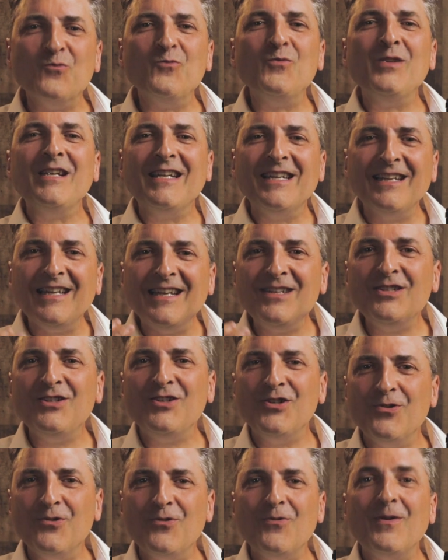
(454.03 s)
really
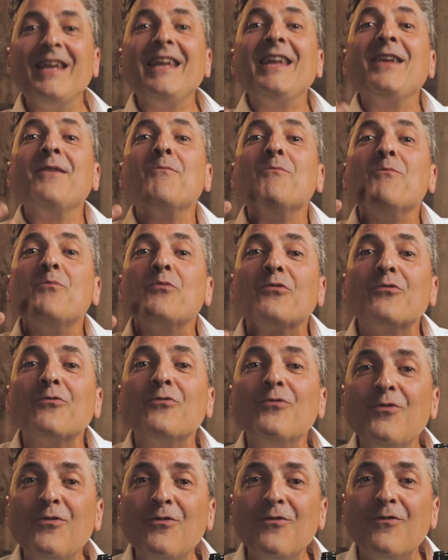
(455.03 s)
do
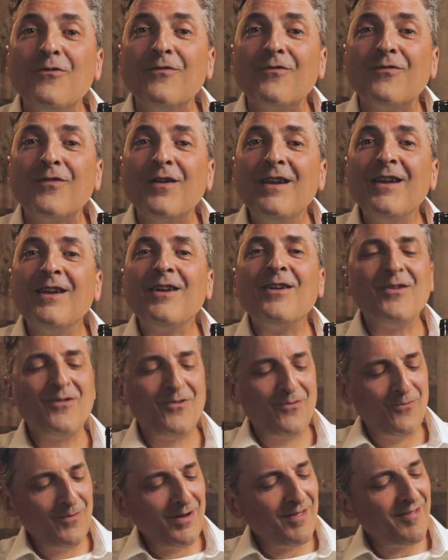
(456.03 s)
improve
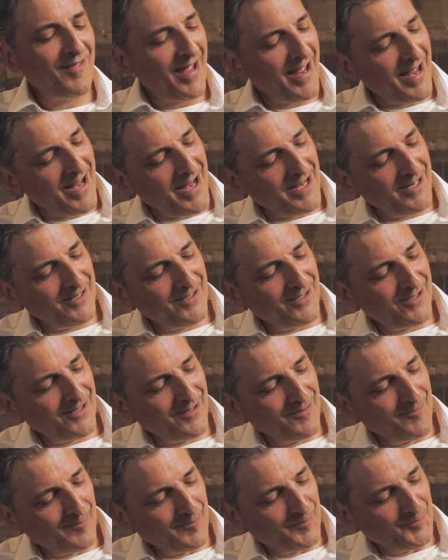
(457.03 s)
with age.